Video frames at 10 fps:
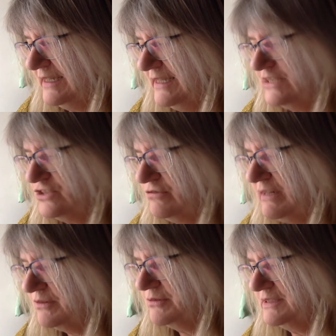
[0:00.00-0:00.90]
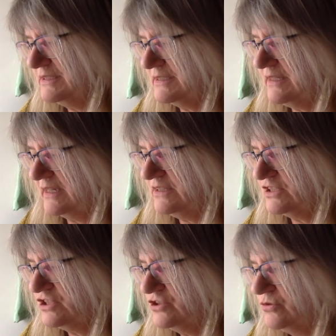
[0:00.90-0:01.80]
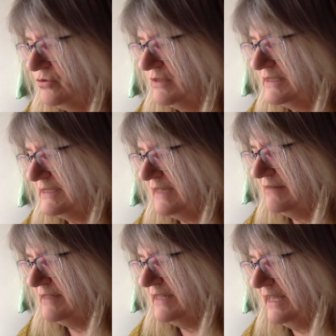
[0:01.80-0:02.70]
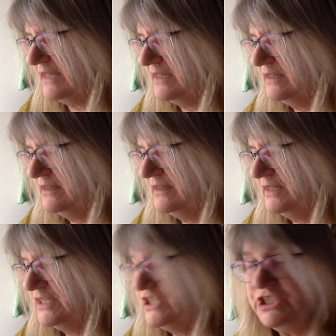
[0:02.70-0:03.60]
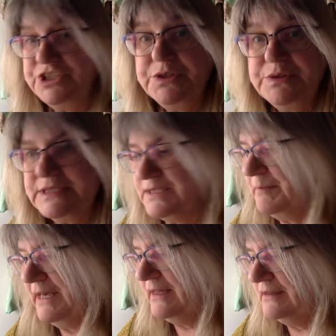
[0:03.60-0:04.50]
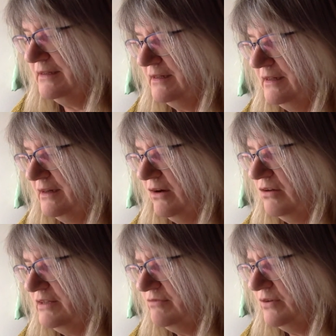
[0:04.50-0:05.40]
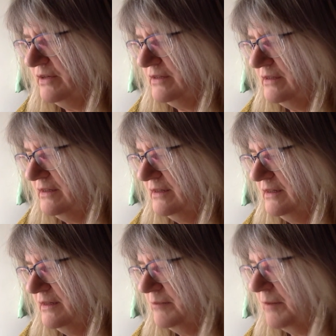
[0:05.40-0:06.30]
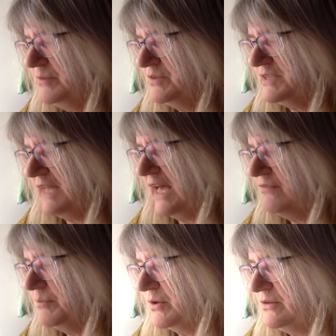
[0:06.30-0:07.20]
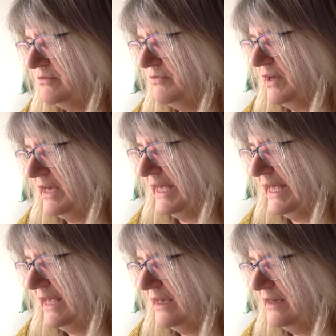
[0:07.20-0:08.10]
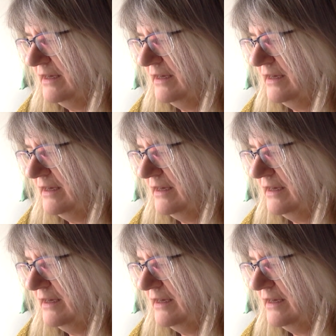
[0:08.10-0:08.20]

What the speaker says: It trickled inside the shawl and down her neck. She knew the smell. Olive oil. Mum used to have a bottle for her hair.